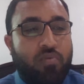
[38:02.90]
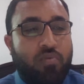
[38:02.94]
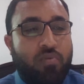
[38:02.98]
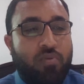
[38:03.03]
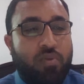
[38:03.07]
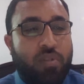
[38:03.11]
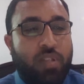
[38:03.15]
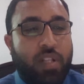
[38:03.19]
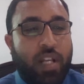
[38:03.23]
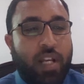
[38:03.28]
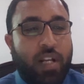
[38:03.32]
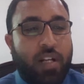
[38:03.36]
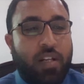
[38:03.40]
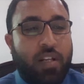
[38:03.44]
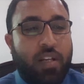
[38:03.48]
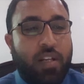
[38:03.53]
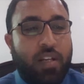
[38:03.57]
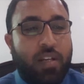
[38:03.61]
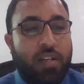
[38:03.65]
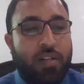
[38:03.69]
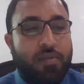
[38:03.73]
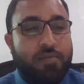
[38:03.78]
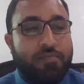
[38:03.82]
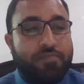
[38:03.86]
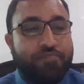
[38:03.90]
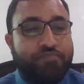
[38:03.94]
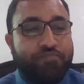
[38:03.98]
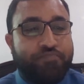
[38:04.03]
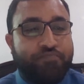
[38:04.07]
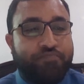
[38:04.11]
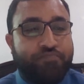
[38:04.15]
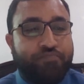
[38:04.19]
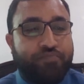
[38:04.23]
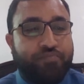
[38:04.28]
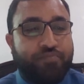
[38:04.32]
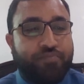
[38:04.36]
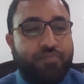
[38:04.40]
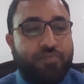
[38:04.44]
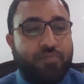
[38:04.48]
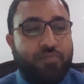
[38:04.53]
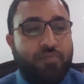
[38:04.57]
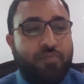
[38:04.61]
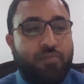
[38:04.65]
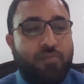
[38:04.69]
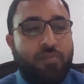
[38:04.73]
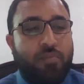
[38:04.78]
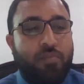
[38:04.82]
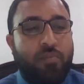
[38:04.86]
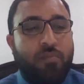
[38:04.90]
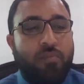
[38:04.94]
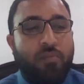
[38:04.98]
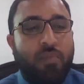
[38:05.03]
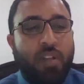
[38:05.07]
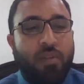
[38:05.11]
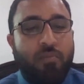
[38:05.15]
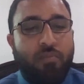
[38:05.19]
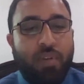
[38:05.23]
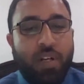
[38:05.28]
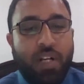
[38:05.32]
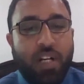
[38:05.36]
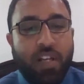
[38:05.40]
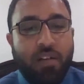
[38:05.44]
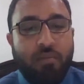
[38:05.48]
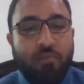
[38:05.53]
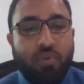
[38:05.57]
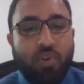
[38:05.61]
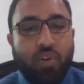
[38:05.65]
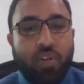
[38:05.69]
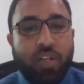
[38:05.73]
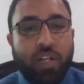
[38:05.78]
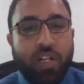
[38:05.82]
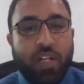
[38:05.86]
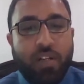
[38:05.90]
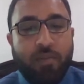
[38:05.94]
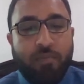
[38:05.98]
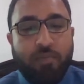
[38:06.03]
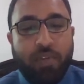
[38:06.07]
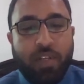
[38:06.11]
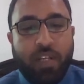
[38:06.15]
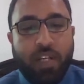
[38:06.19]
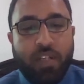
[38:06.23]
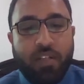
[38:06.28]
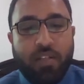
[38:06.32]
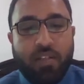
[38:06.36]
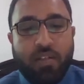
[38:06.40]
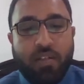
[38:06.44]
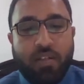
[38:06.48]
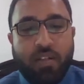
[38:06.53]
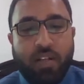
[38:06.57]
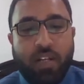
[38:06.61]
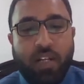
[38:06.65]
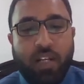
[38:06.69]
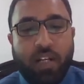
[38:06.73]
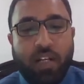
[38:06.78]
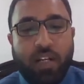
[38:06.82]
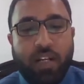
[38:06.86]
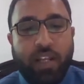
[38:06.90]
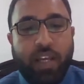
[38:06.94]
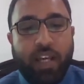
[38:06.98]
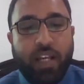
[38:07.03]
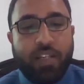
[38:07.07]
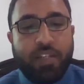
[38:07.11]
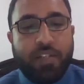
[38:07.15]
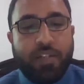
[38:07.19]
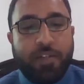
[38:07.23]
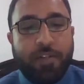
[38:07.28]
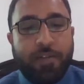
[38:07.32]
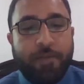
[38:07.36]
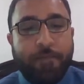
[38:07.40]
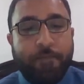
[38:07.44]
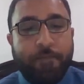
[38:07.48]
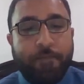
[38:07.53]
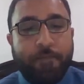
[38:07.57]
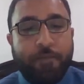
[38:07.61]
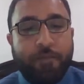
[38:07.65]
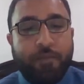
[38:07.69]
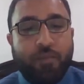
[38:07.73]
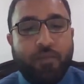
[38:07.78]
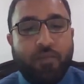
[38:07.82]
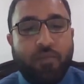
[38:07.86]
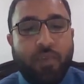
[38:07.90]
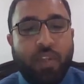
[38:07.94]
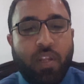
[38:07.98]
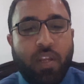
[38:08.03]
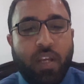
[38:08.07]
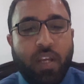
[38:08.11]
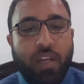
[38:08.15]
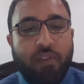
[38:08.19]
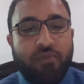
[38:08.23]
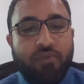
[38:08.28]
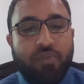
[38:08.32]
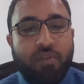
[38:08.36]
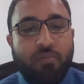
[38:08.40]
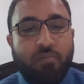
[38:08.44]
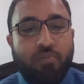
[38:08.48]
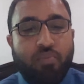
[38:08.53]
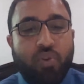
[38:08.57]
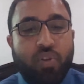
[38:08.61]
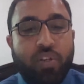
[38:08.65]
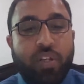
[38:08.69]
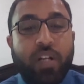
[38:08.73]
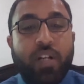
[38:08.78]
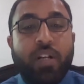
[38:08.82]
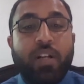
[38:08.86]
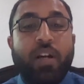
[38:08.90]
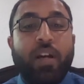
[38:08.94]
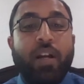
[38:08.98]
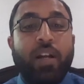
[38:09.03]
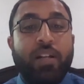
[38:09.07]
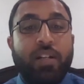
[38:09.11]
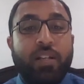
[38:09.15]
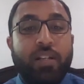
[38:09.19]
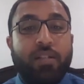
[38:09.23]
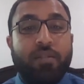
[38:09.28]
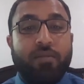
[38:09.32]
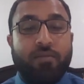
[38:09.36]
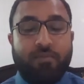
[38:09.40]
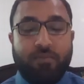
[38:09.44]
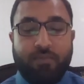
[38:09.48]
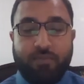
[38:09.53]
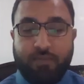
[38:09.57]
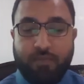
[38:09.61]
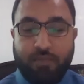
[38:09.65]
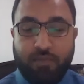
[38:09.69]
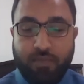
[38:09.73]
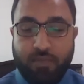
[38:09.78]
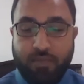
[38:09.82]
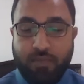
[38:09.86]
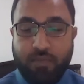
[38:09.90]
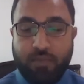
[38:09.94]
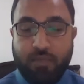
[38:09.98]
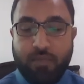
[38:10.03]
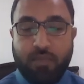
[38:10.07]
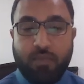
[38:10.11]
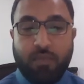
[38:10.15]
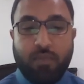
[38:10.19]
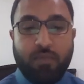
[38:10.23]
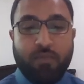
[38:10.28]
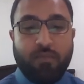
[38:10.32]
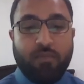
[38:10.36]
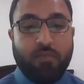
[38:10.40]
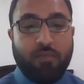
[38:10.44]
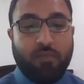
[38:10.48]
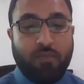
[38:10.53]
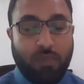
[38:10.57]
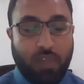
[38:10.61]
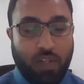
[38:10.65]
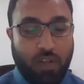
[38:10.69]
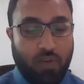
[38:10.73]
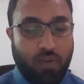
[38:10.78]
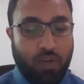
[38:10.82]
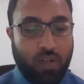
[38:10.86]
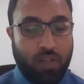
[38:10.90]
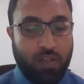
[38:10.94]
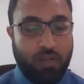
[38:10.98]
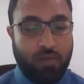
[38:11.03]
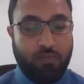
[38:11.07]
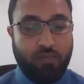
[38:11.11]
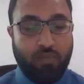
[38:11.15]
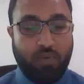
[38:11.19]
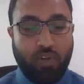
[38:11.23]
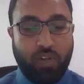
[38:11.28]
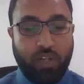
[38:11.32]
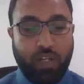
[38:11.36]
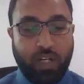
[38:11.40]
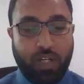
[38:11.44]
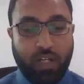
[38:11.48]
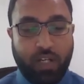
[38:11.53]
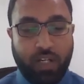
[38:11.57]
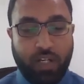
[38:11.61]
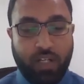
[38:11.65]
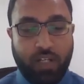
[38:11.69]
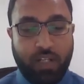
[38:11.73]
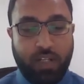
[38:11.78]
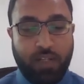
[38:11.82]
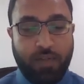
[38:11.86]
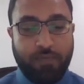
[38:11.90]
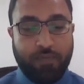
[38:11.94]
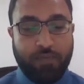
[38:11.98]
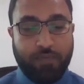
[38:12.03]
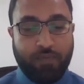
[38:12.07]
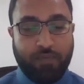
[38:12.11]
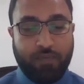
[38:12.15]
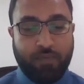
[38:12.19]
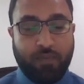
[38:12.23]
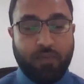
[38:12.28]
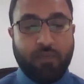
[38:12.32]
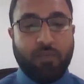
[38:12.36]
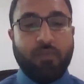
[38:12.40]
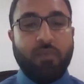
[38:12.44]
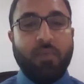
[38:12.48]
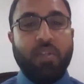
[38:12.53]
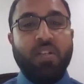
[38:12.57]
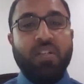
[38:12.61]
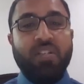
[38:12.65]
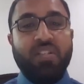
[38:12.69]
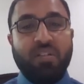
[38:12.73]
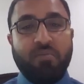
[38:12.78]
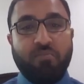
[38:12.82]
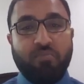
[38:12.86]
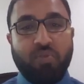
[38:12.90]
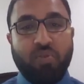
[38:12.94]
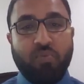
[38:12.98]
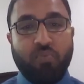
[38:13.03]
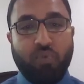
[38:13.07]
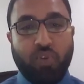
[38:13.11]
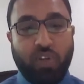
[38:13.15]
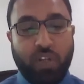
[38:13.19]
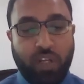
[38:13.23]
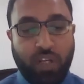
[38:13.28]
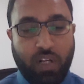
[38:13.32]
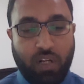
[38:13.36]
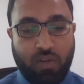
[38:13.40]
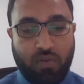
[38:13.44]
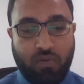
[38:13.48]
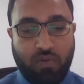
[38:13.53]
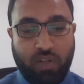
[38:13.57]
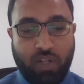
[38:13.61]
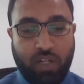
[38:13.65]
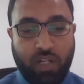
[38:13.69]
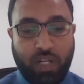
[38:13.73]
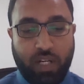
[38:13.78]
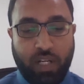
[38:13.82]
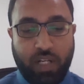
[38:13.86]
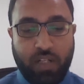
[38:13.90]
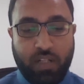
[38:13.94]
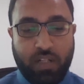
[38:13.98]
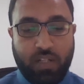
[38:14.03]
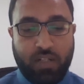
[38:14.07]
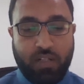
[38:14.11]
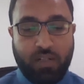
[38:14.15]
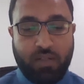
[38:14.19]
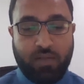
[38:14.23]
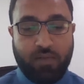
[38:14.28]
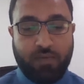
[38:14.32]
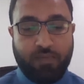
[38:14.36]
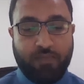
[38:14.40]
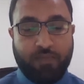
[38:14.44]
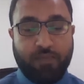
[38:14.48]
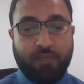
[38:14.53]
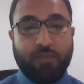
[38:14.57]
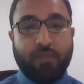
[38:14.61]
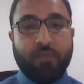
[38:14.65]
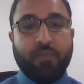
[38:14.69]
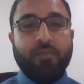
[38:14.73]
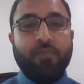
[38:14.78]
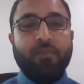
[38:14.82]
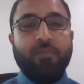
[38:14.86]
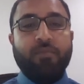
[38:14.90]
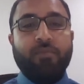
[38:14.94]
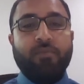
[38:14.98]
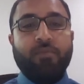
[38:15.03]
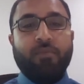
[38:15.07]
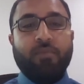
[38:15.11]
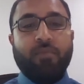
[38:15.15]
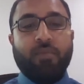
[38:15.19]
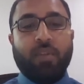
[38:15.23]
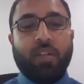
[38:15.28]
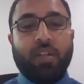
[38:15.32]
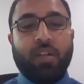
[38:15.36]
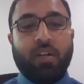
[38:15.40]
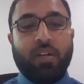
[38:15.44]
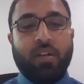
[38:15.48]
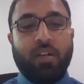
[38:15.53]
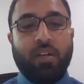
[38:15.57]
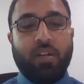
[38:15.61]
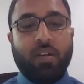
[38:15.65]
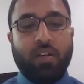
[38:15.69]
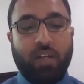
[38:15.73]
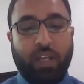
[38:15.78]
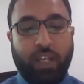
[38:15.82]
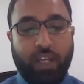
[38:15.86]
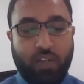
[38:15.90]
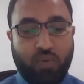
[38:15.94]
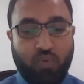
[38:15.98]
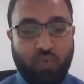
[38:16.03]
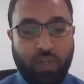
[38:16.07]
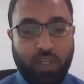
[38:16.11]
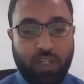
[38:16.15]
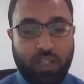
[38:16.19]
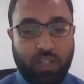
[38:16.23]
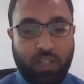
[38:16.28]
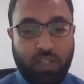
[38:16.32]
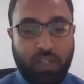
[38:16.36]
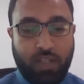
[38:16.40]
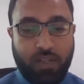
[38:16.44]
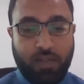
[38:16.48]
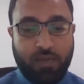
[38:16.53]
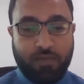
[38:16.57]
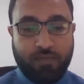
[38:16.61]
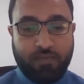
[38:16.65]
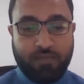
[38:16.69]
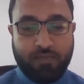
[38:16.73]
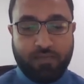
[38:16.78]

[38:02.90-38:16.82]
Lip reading: to select here building project EPS, click next, give some project ID. Okay, project ID, simple project. Okay, write XYZ.